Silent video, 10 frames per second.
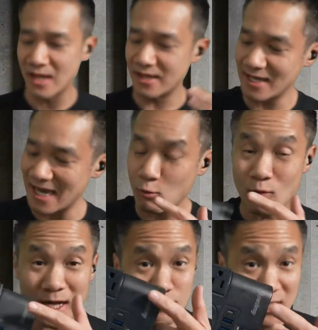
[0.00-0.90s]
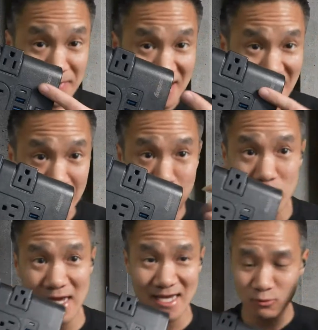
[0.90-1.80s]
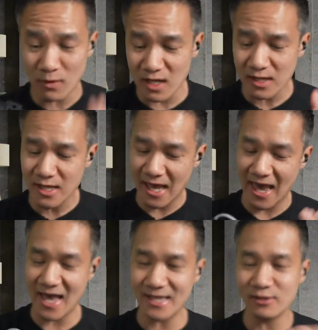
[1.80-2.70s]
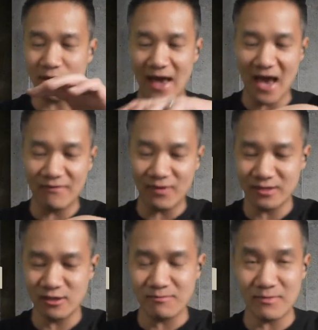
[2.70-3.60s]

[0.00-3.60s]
They got one USB-C port as well, and you have your